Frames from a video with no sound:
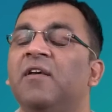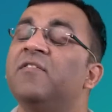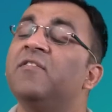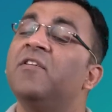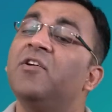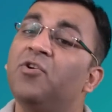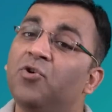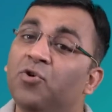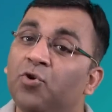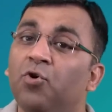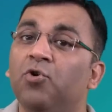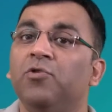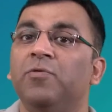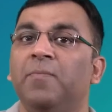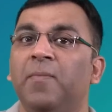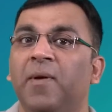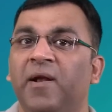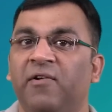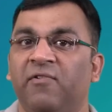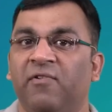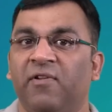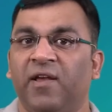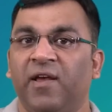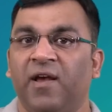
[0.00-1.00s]
is a growth
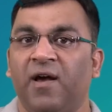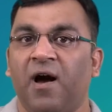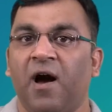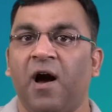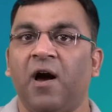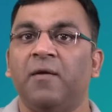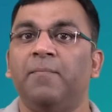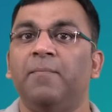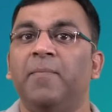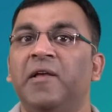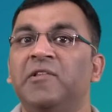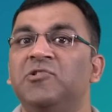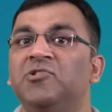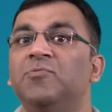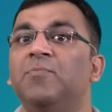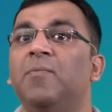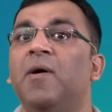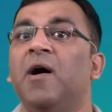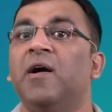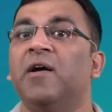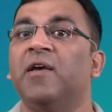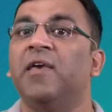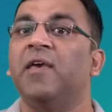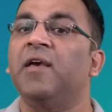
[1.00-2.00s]
metric, our
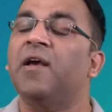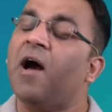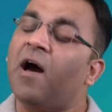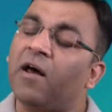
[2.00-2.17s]
benchmarking,